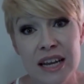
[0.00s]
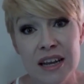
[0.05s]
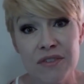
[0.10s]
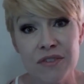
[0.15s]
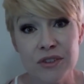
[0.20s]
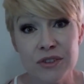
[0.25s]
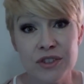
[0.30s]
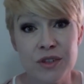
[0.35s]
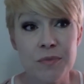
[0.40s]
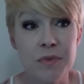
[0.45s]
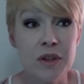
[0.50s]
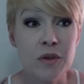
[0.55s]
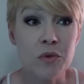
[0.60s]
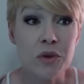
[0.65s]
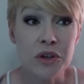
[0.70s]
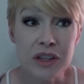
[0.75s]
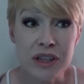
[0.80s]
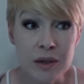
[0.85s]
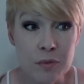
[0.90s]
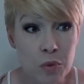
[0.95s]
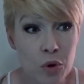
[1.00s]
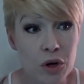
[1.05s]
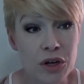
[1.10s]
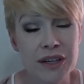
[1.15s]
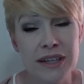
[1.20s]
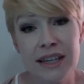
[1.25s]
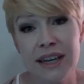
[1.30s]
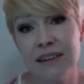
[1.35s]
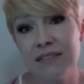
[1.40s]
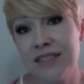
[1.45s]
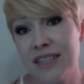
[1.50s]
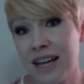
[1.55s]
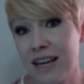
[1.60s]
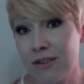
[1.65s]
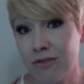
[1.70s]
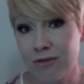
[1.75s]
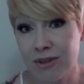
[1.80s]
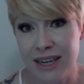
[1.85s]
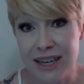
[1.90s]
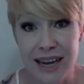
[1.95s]
If there's something really important that I've sat
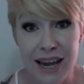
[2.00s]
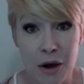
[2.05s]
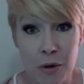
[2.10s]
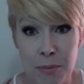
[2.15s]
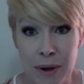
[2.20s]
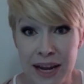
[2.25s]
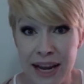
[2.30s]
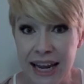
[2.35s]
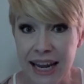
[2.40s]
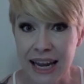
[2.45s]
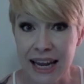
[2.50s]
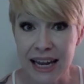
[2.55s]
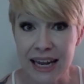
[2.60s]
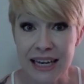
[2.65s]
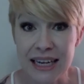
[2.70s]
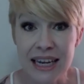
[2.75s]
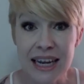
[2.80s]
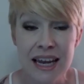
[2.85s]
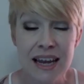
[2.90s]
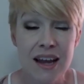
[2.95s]
and written out by hand,